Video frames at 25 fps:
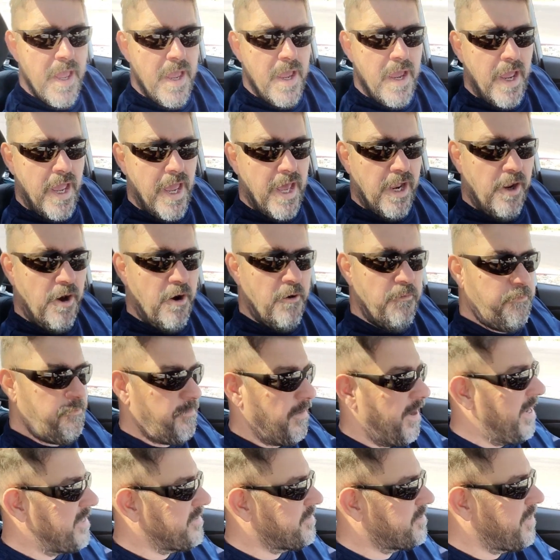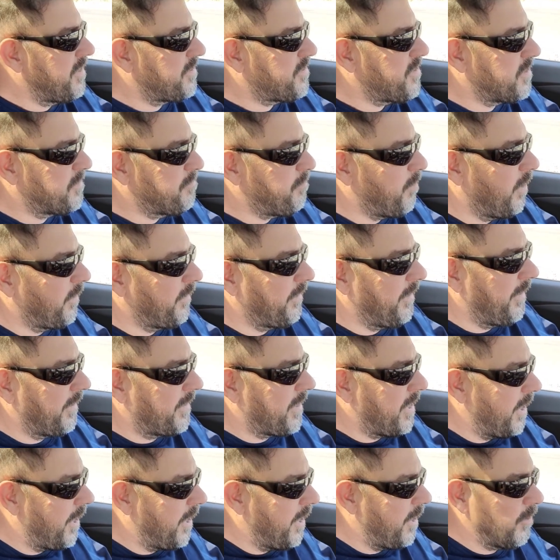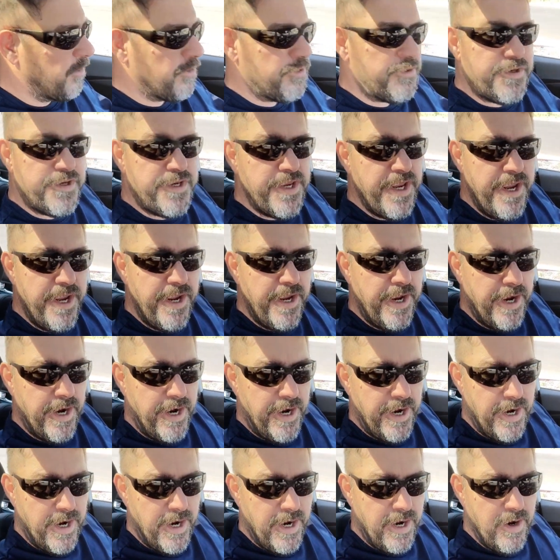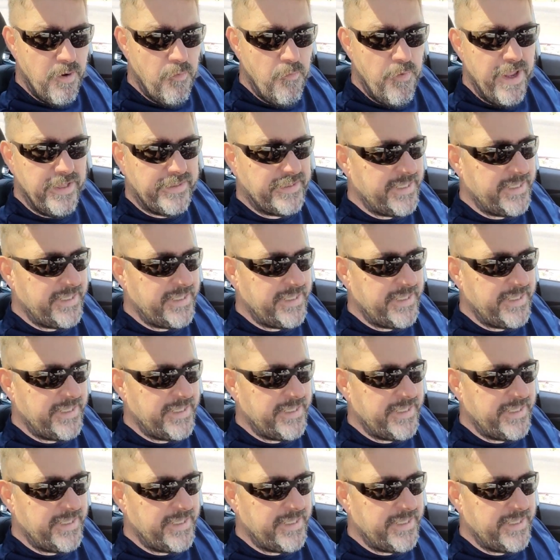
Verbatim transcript: Hello friends, this is Brother Carlos here with